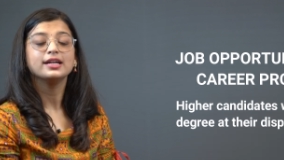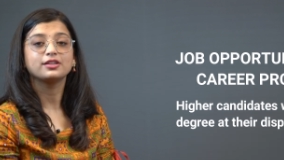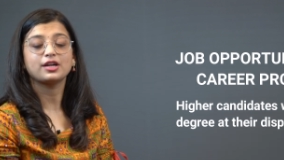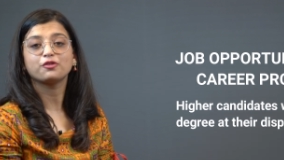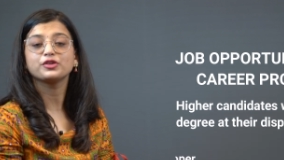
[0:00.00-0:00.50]

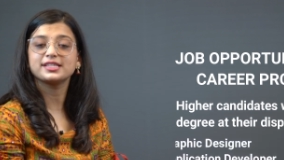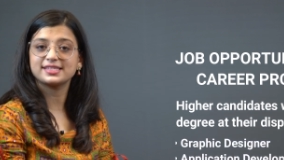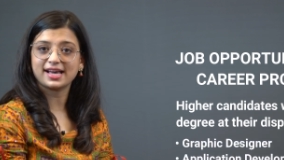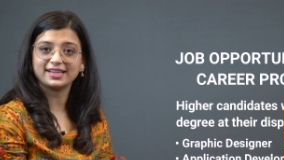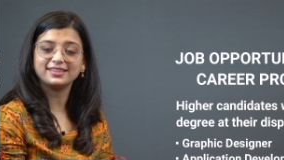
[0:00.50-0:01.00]
graphic
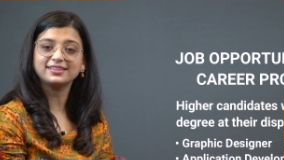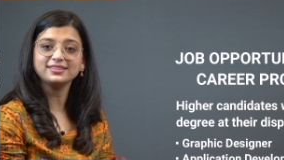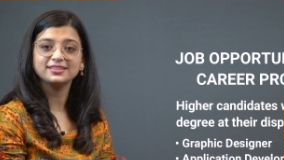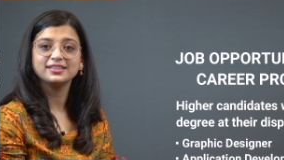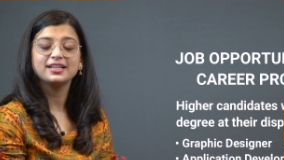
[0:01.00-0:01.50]
designer,
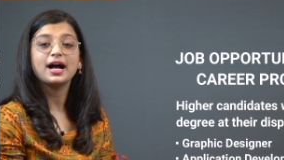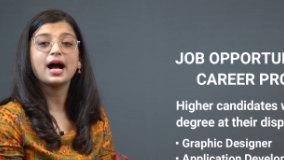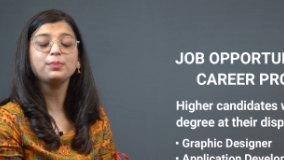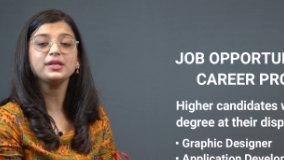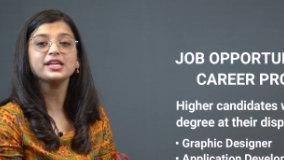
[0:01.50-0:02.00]

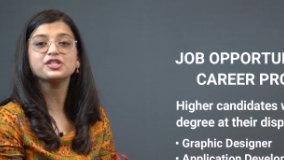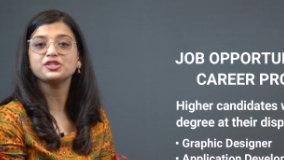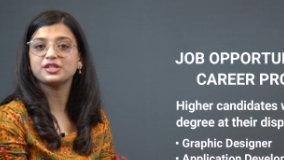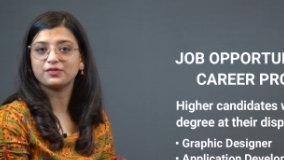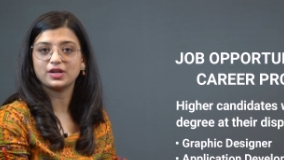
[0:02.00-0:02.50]

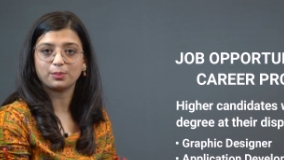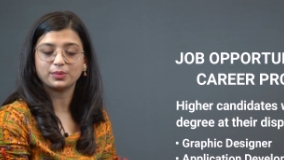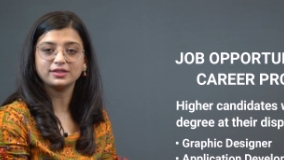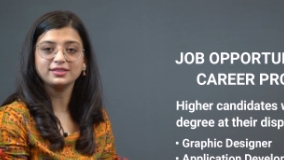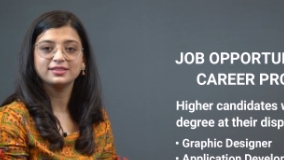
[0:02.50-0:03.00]
application
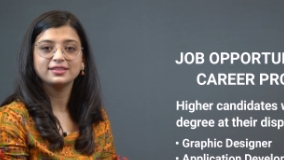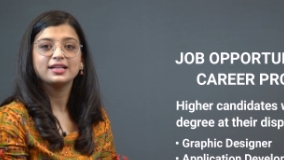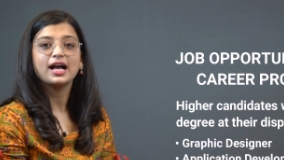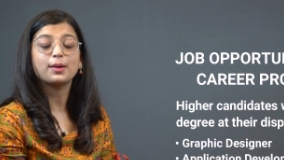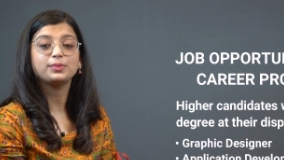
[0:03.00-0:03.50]
developer,
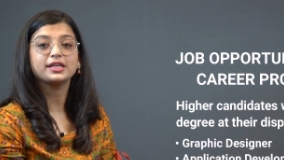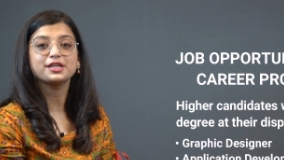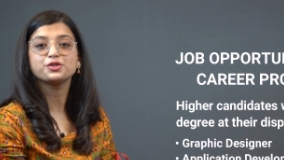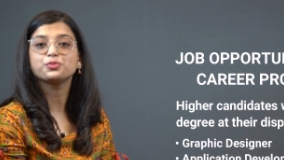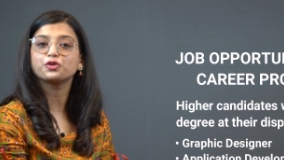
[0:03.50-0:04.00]

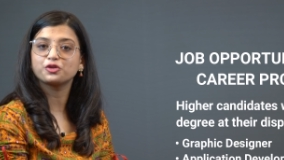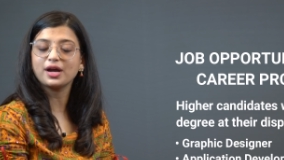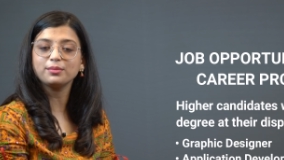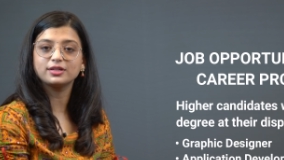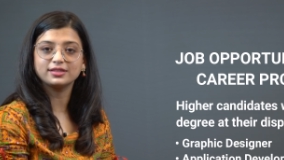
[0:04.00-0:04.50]
application
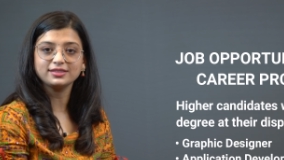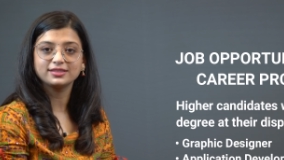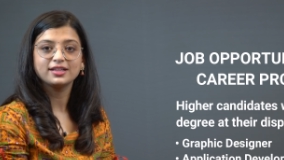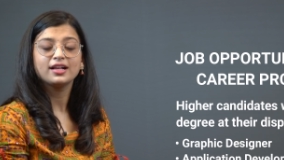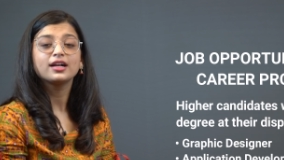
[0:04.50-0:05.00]
programmer,
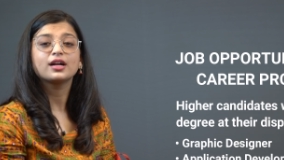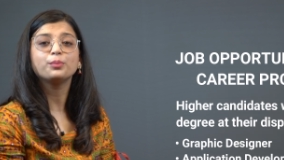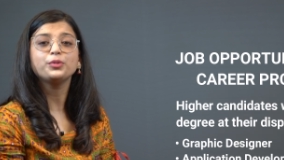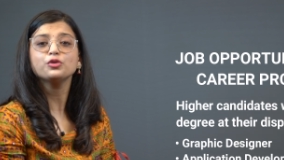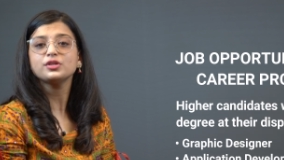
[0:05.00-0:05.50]

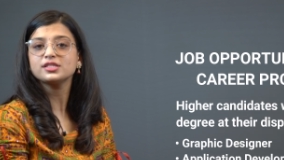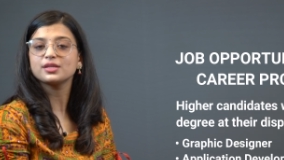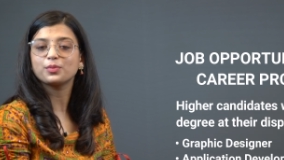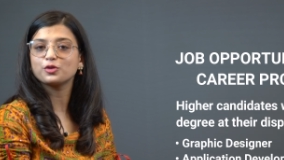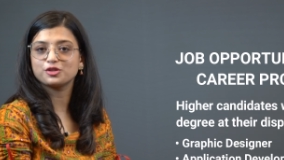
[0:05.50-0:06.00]
computer
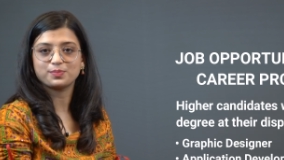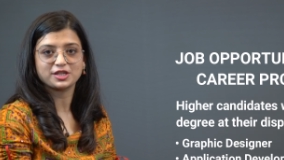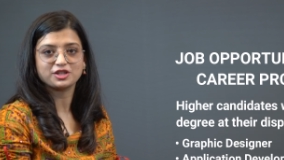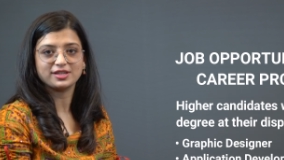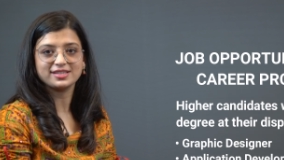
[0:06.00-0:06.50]
support
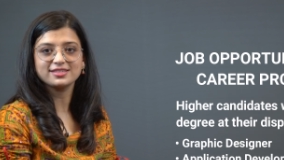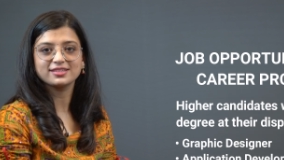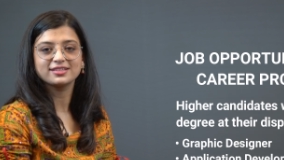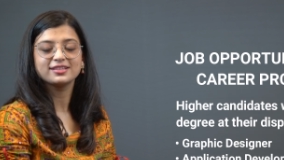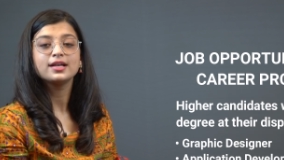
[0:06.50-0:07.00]

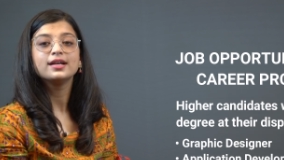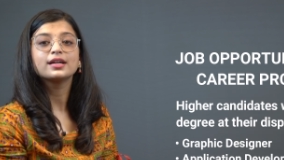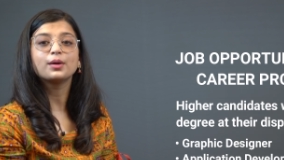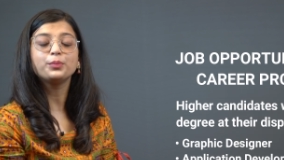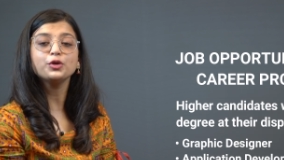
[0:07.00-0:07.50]
specialist,
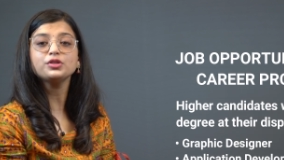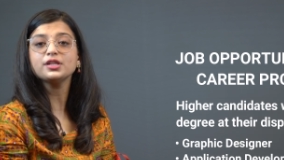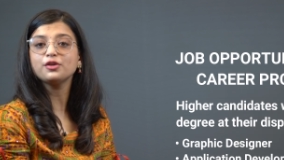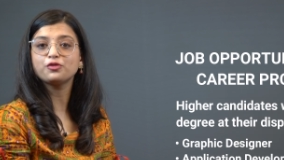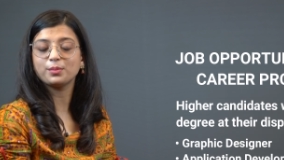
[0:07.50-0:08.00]
computer
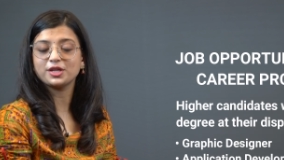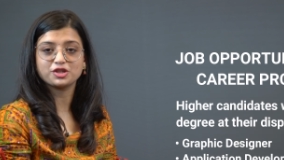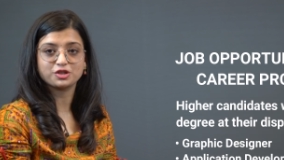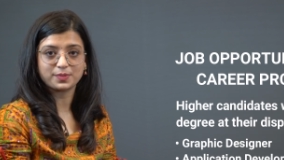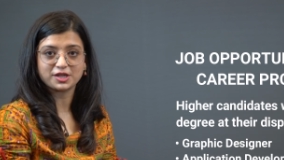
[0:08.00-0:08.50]

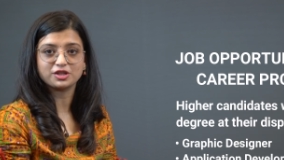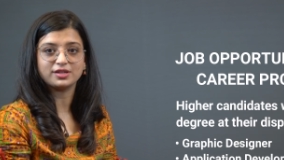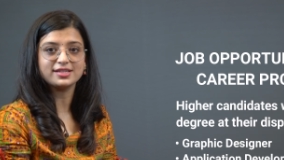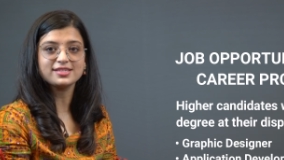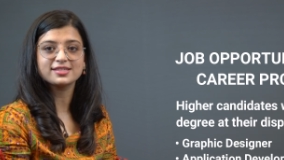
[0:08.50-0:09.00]
information
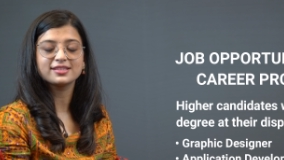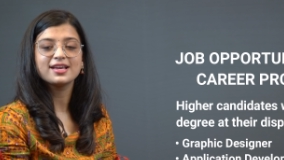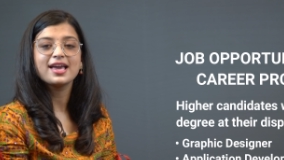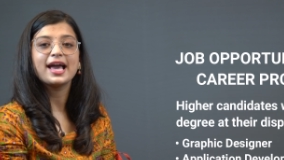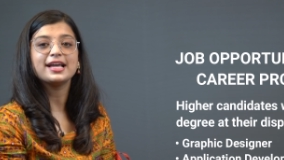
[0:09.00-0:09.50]
specialist,
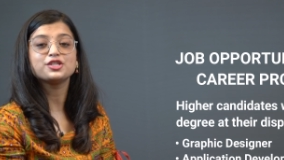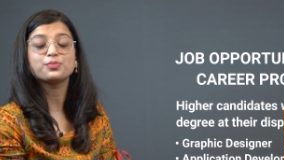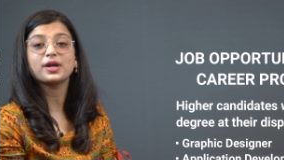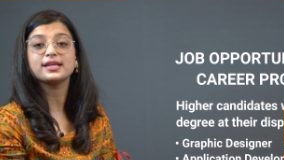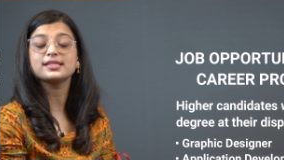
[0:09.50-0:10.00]

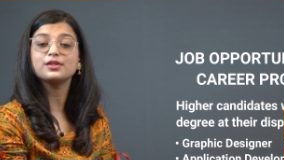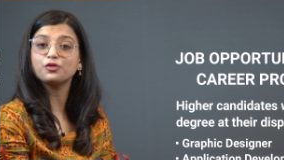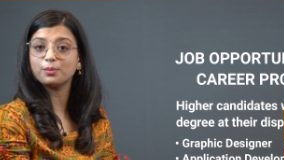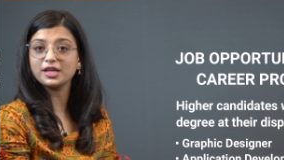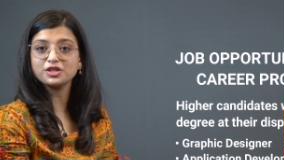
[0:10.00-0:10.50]
enterprise
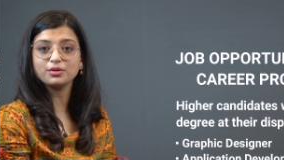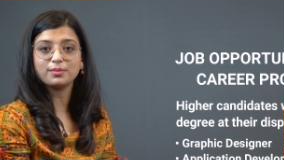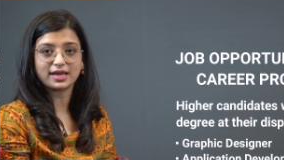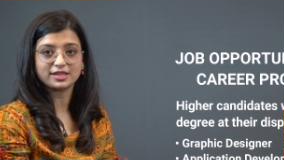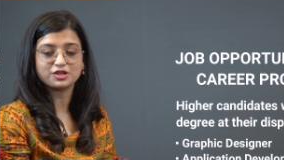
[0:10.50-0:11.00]
information
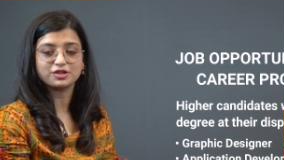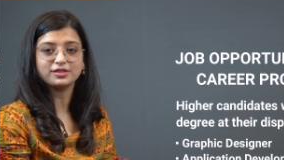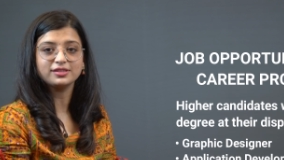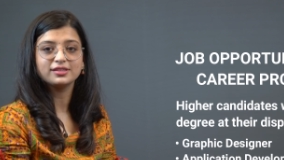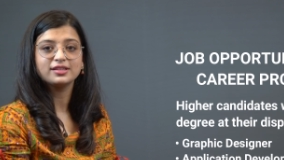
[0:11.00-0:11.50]

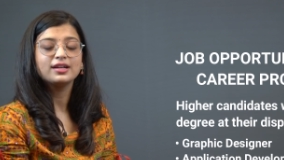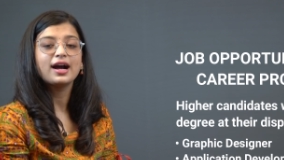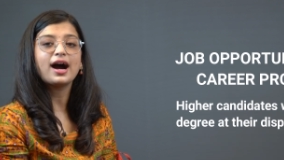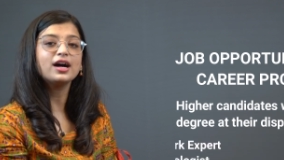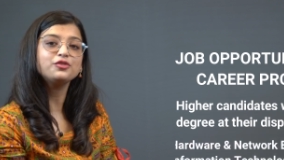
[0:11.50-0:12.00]
manager,
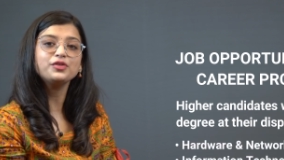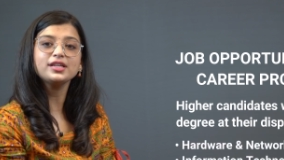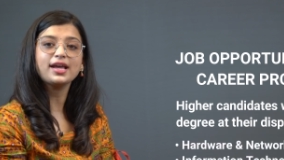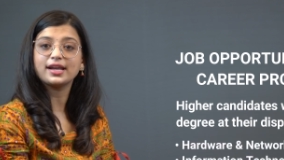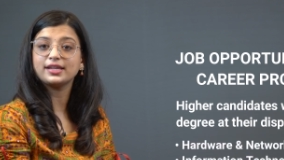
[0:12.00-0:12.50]

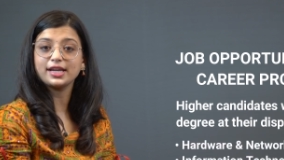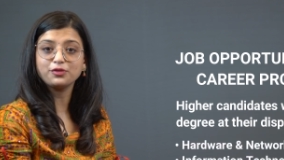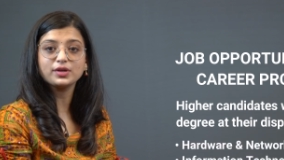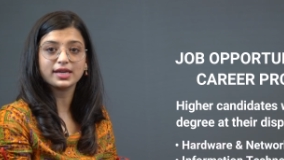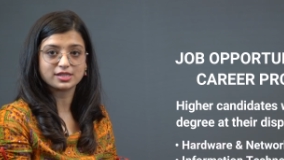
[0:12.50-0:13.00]
hardware and
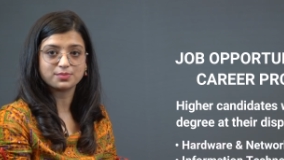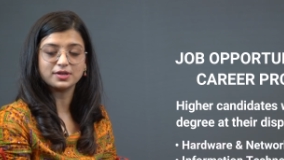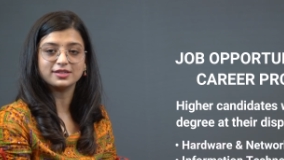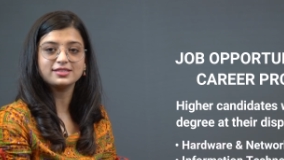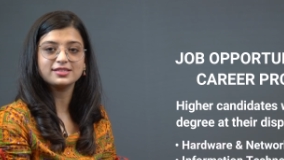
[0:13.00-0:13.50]
network
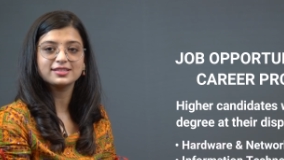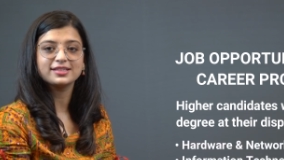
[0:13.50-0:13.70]
expert,